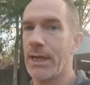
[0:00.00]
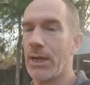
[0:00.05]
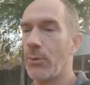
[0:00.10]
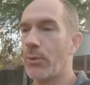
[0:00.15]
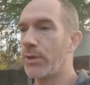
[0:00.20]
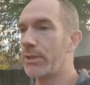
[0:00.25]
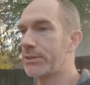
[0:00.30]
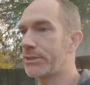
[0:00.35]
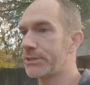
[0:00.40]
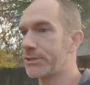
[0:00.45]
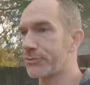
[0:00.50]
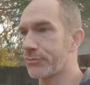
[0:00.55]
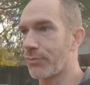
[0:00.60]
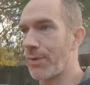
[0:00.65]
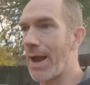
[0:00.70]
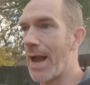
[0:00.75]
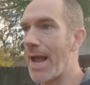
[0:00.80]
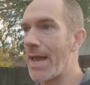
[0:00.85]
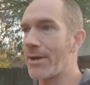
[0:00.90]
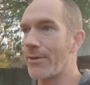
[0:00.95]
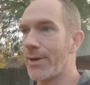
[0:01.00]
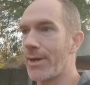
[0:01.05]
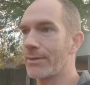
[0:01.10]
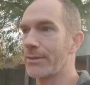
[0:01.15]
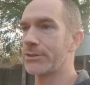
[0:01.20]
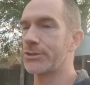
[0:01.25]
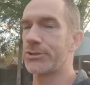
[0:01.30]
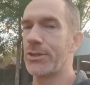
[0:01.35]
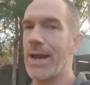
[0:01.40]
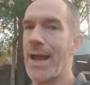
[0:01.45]
I want to just ride
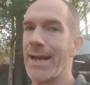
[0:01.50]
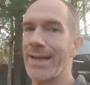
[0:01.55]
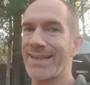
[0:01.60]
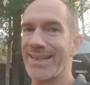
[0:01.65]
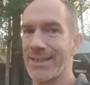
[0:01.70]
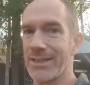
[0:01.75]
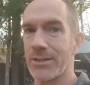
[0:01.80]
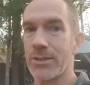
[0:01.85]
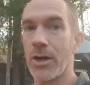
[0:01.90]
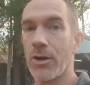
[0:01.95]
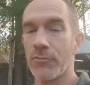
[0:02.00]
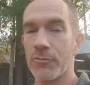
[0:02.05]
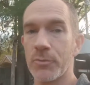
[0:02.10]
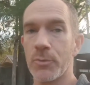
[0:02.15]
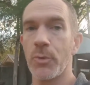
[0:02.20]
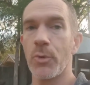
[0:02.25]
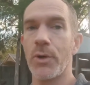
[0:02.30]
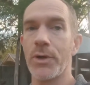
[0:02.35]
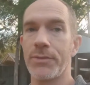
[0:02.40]
around the track, get comfortable